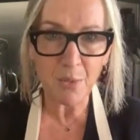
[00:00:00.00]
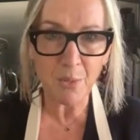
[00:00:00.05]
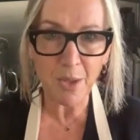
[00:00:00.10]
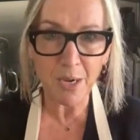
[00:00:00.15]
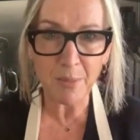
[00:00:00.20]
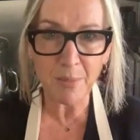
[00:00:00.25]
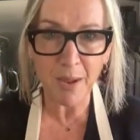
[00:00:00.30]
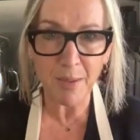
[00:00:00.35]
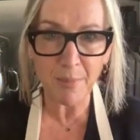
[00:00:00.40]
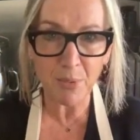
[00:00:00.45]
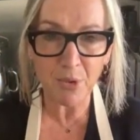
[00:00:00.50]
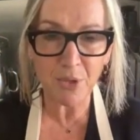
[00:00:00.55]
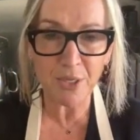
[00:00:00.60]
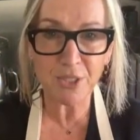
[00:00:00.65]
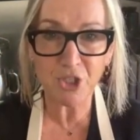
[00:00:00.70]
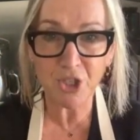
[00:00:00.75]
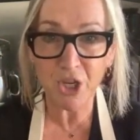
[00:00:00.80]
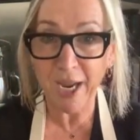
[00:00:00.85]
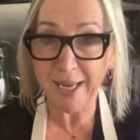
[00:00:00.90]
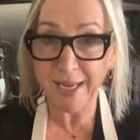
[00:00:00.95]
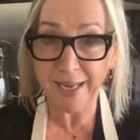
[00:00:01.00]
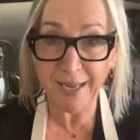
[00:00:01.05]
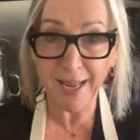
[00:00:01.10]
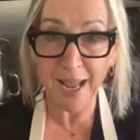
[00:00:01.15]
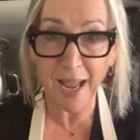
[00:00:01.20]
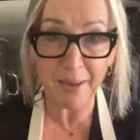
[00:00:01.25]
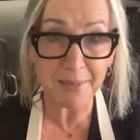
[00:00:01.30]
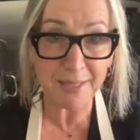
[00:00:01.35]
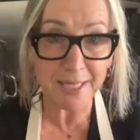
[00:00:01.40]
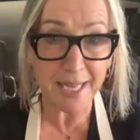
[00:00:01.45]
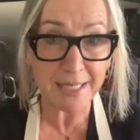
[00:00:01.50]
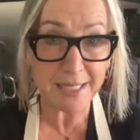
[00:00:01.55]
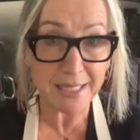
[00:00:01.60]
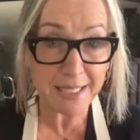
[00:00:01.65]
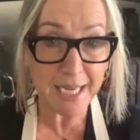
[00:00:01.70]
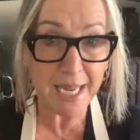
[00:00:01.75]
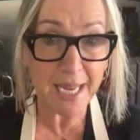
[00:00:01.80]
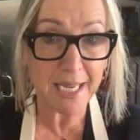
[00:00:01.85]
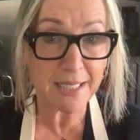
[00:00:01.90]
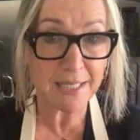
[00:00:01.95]
One of my boys, Jake, came
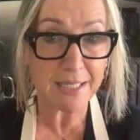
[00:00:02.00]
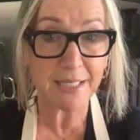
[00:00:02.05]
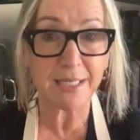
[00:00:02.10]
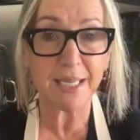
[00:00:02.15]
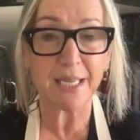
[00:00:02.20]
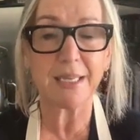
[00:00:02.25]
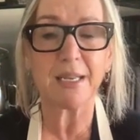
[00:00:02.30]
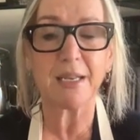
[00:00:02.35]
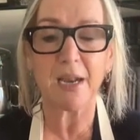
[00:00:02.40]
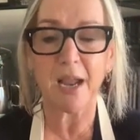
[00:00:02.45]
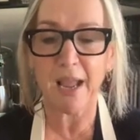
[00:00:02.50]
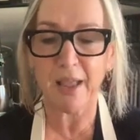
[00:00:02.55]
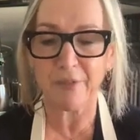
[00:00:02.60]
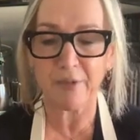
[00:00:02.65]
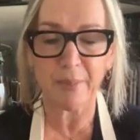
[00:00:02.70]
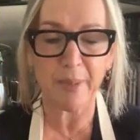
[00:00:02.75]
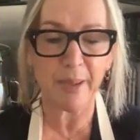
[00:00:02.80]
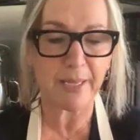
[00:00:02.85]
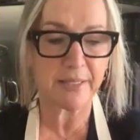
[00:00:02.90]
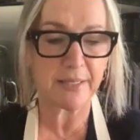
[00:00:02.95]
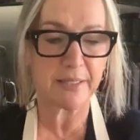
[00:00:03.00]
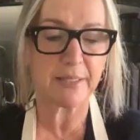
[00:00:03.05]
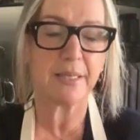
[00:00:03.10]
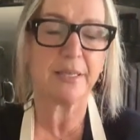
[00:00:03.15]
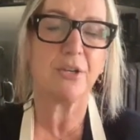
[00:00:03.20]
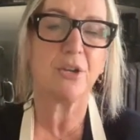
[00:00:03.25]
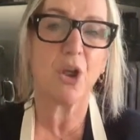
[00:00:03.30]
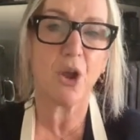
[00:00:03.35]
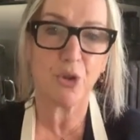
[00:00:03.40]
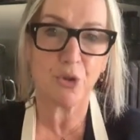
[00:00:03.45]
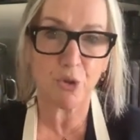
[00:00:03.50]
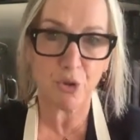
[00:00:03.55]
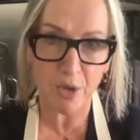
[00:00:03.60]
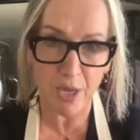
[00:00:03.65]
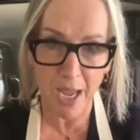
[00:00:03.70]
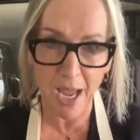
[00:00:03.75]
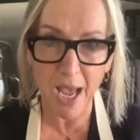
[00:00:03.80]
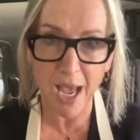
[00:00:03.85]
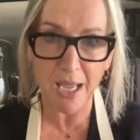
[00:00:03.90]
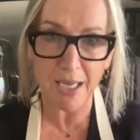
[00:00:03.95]
downstairs and said, "Can I have a piece?" I said, "No, you
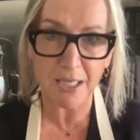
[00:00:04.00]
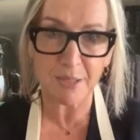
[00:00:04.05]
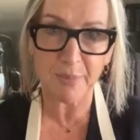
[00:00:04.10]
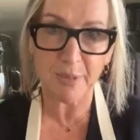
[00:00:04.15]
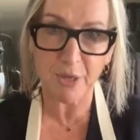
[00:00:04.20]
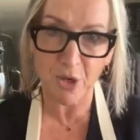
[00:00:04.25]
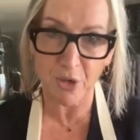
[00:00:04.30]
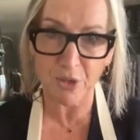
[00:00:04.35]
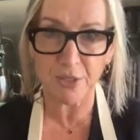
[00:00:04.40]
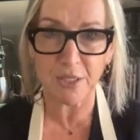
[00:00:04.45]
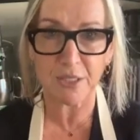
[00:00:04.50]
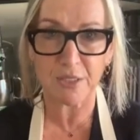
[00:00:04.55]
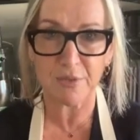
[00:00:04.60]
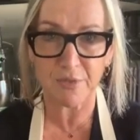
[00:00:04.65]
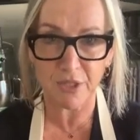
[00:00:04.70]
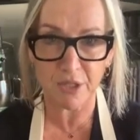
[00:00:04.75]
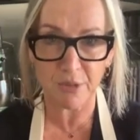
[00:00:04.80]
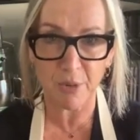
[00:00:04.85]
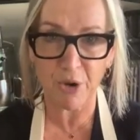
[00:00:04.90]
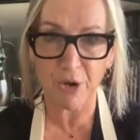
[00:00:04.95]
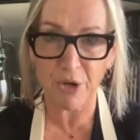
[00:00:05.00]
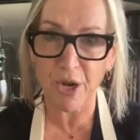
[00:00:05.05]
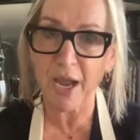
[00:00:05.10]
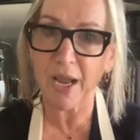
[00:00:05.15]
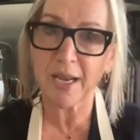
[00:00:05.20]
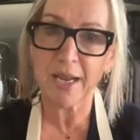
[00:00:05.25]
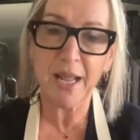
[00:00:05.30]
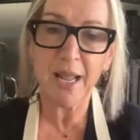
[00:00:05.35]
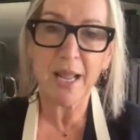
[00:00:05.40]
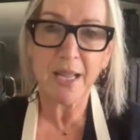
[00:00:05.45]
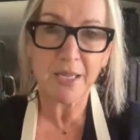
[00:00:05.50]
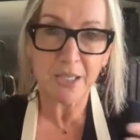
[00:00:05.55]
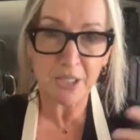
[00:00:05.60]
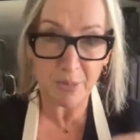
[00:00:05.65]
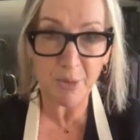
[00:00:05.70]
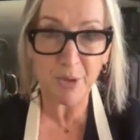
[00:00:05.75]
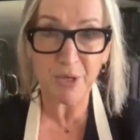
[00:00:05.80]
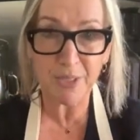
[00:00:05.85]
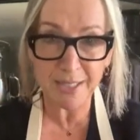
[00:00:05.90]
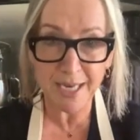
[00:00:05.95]
can't, because it's for tomorrow night,
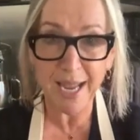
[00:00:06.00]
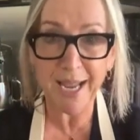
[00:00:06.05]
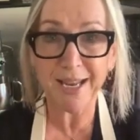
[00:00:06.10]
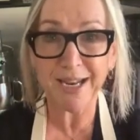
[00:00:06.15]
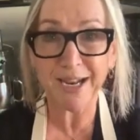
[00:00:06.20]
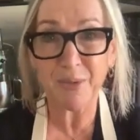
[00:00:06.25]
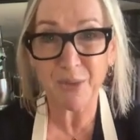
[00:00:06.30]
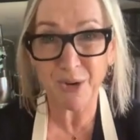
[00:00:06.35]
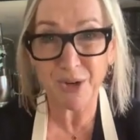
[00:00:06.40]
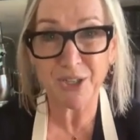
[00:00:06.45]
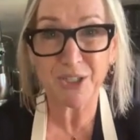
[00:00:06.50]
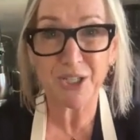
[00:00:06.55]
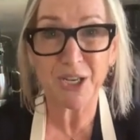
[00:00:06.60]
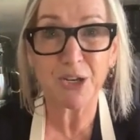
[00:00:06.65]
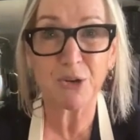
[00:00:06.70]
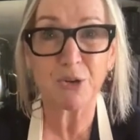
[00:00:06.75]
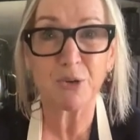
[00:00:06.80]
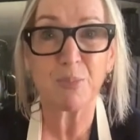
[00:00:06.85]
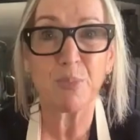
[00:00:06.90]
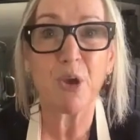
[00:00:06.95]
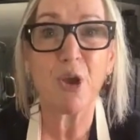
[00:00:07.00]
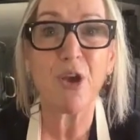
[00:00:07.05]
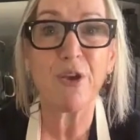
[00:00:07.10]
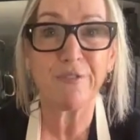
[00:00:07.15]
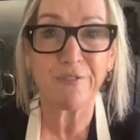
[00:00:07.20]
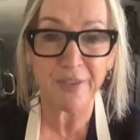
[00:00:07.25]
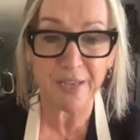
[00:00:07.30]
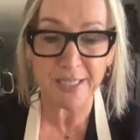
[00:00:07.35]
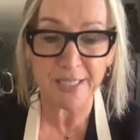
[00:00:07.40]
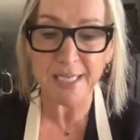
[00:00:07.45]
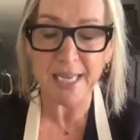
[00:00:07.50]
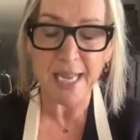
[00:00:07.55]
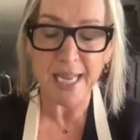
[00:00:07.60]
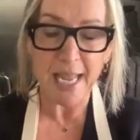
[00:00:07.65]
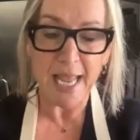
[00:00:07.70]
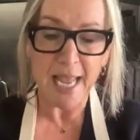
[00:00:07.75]
tomorrow day, and I want it to look perfect."